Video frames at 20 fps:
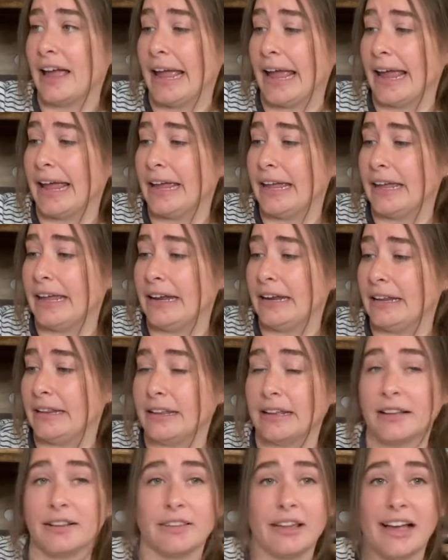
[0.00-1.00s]
in
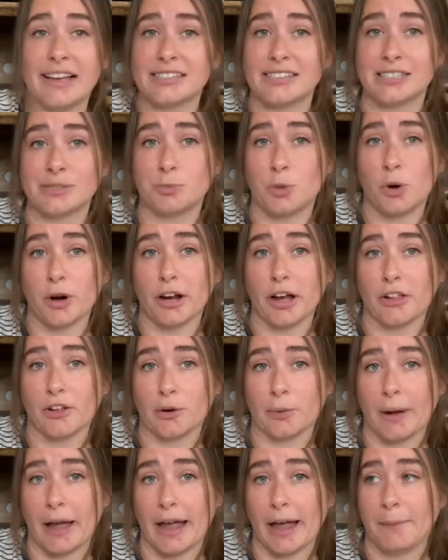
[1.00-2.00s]
the Les Is More
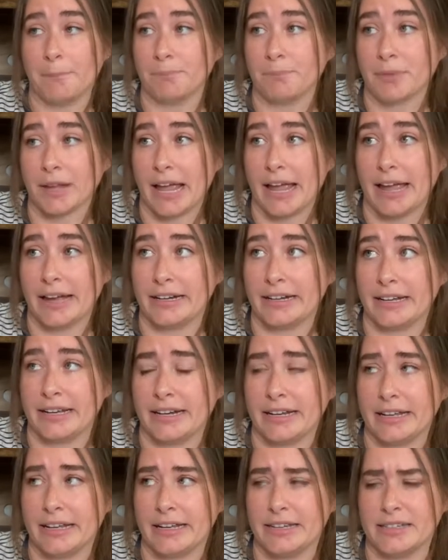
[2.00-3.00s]
colorway. And
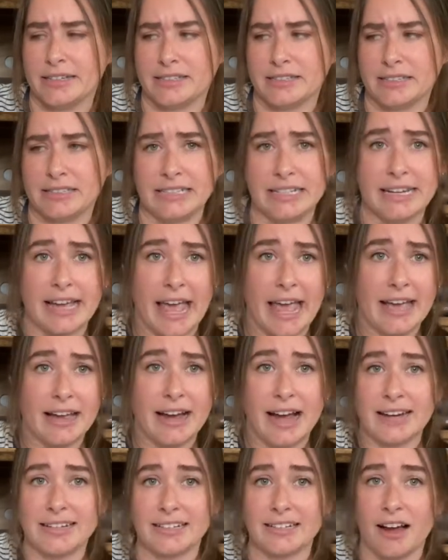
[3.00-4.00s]
it is DK.
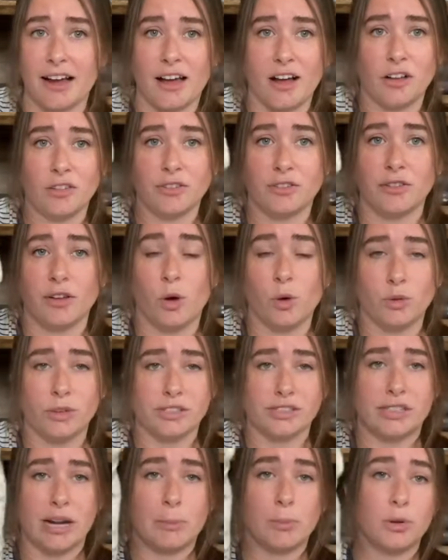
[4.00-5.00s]
I did not hold
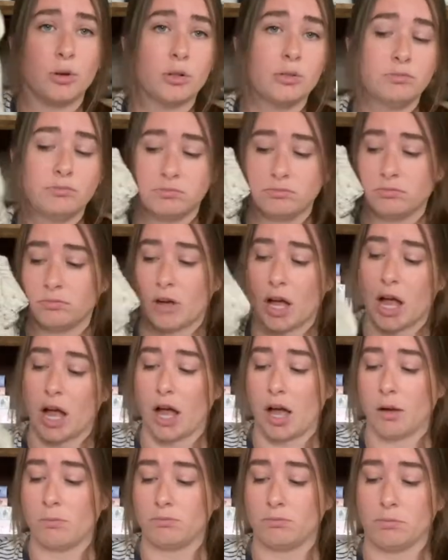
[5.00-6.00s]
this double.
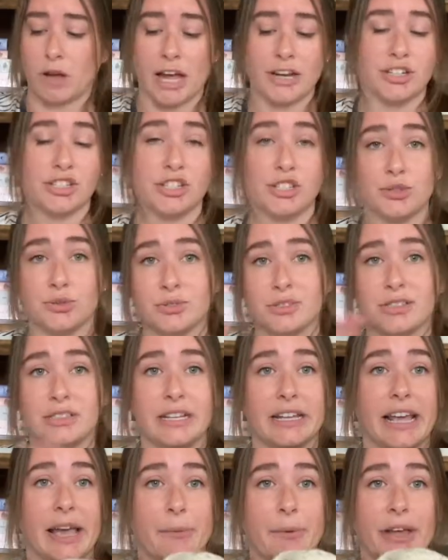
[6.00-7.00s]
I just used
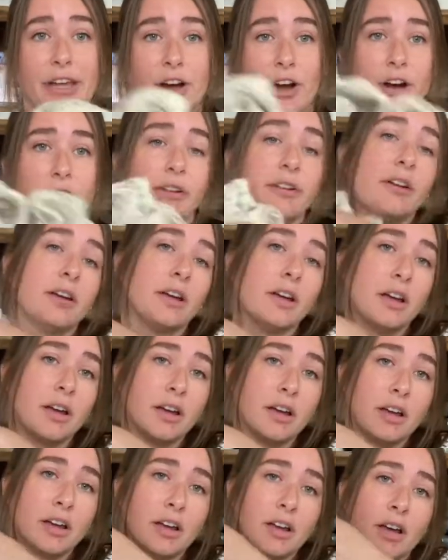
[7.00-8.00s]
DK weight yarn.
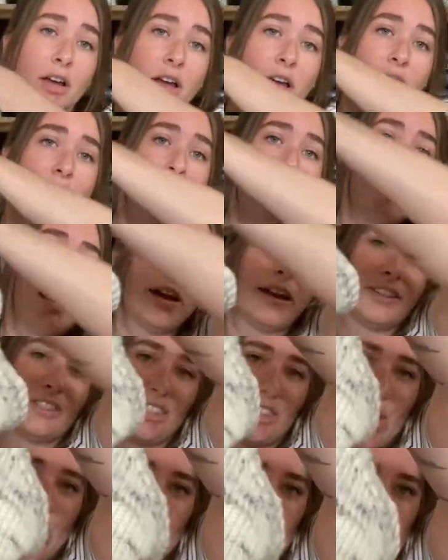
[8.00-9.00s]
It's
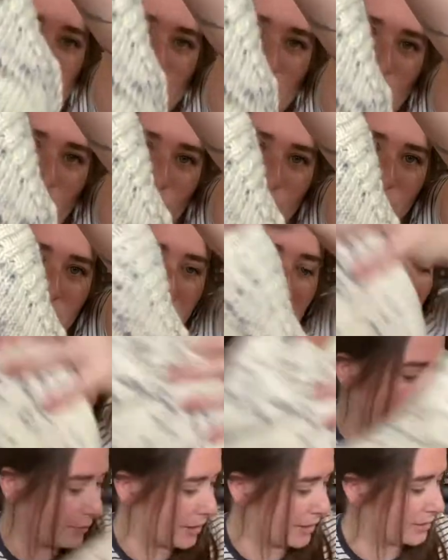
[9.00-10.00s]
so cute.
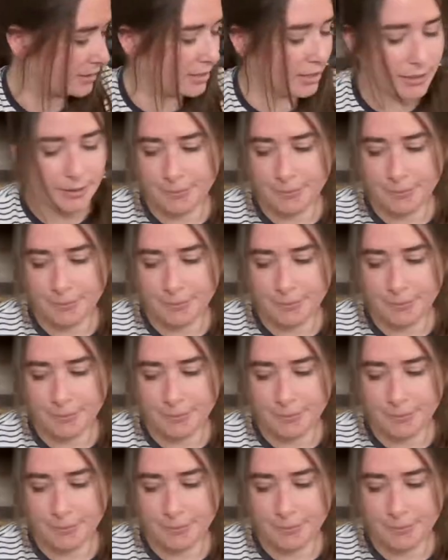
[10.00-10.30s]
Anyways,